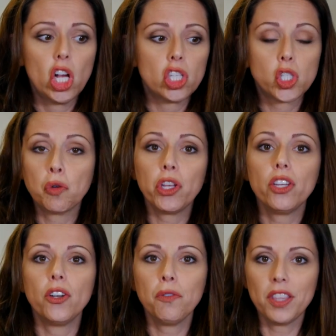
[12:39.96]
so what are you
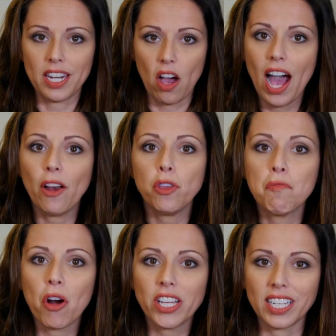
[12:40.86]
gonna do with it now? How do you
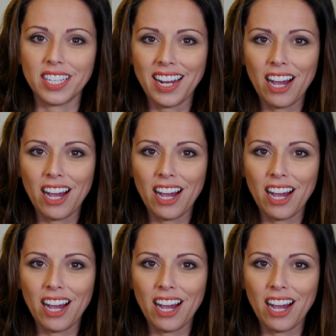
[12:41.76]
market it?